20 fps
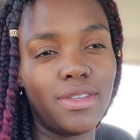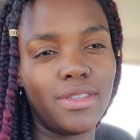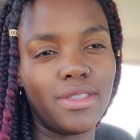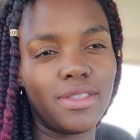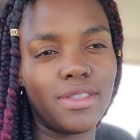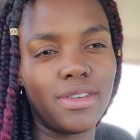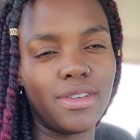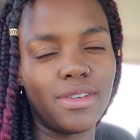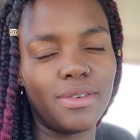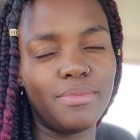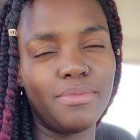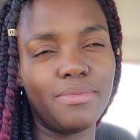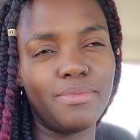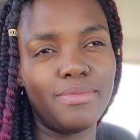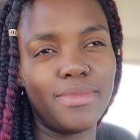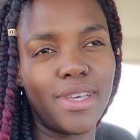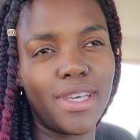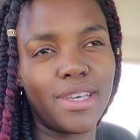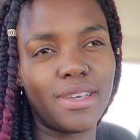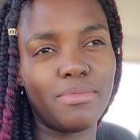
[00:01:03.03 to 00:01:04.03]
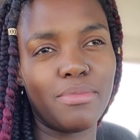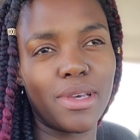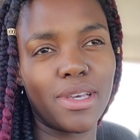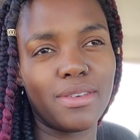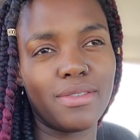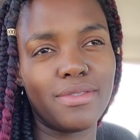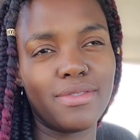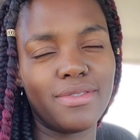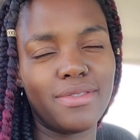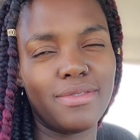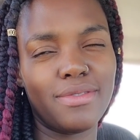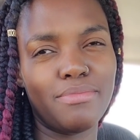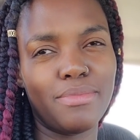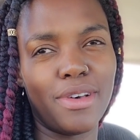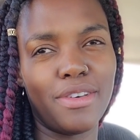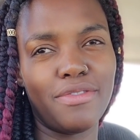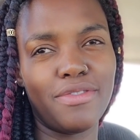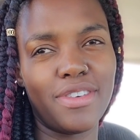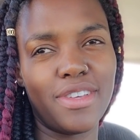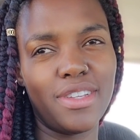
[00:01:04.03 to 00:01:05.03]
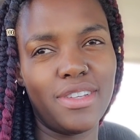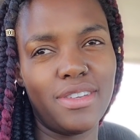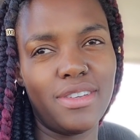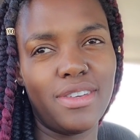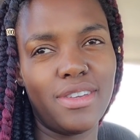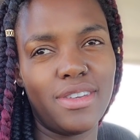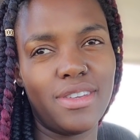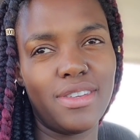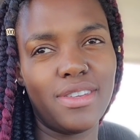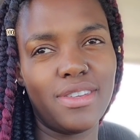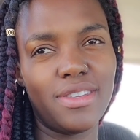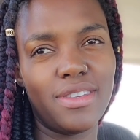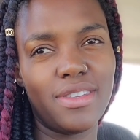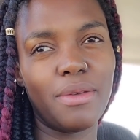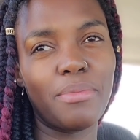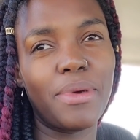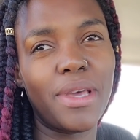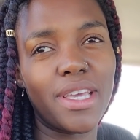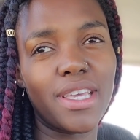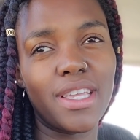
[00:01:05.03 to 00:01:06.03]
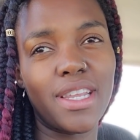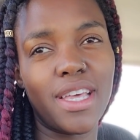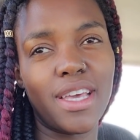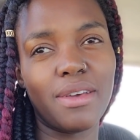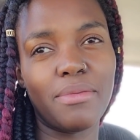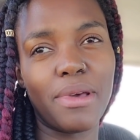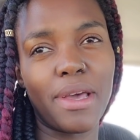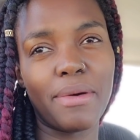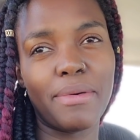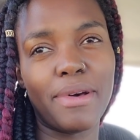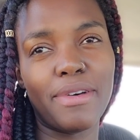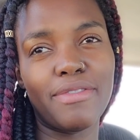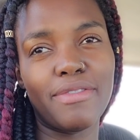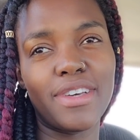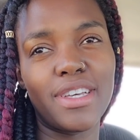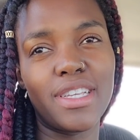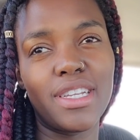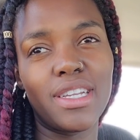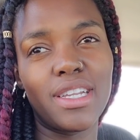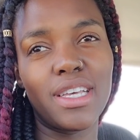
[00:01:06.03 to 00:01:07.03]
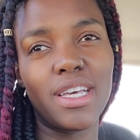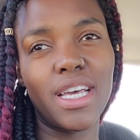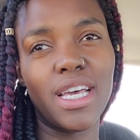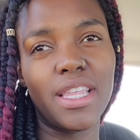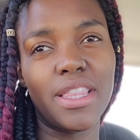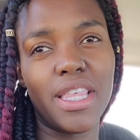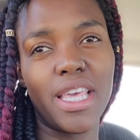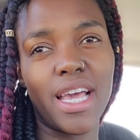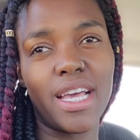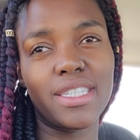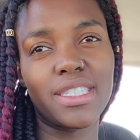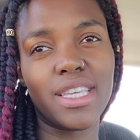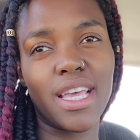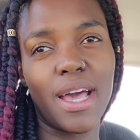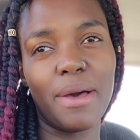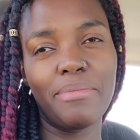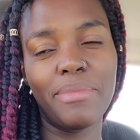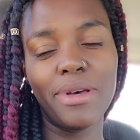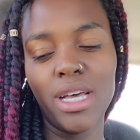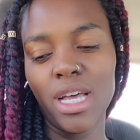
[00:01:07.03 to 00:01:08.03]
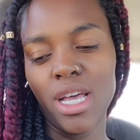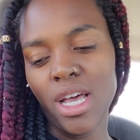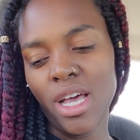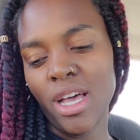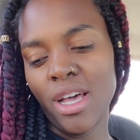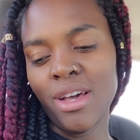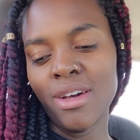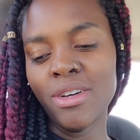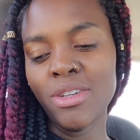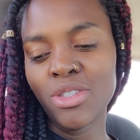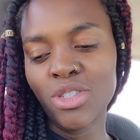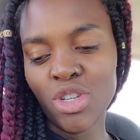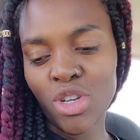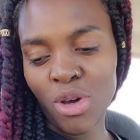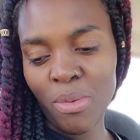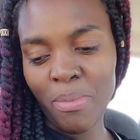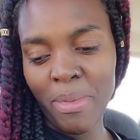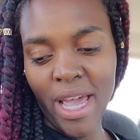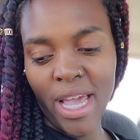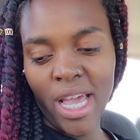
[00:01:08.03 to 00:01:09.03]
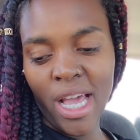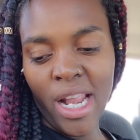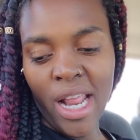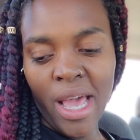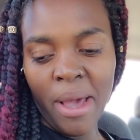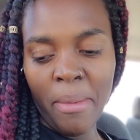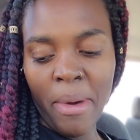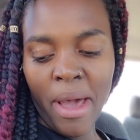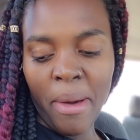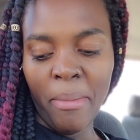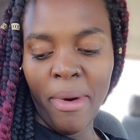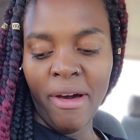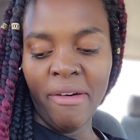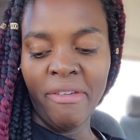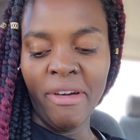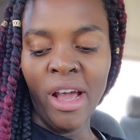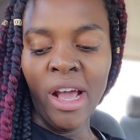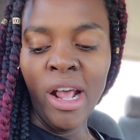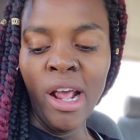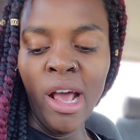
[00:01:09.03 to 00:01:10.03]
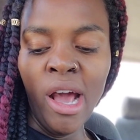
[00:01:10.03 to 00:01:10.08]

the egg McMuffin, the bacon egg McMuffin, and the ice cap. Two bacon egg McMuffin.